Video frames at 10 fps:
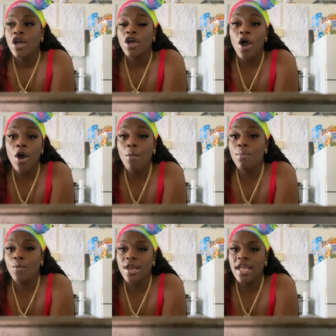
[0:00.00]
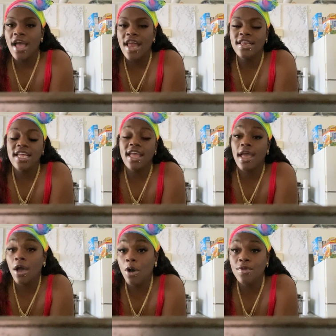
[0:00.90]
cope with it. I need
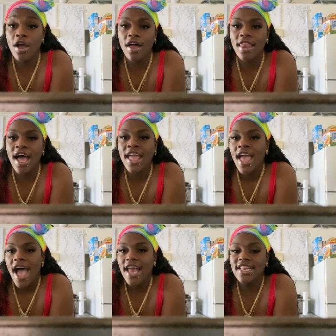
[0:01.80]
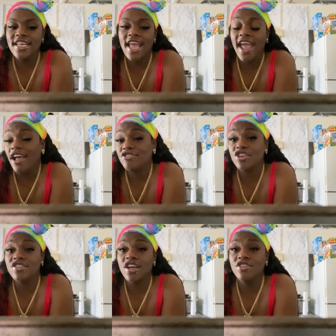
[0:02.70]
help, y'all. Like, I need
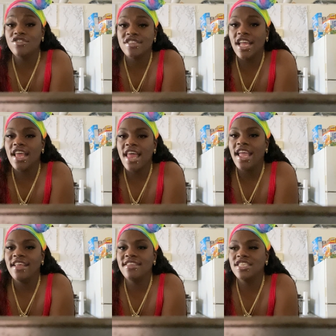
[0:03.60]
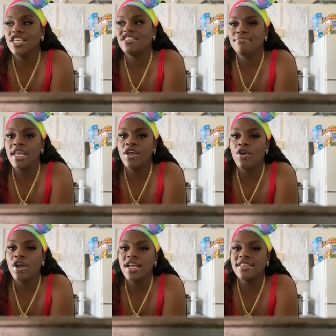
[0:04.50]
answers to understand. Like, is it just me
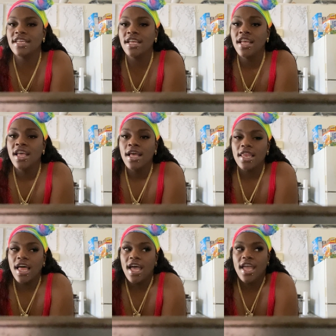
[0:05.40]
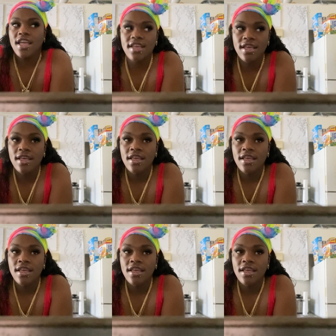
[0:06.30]
or is it like,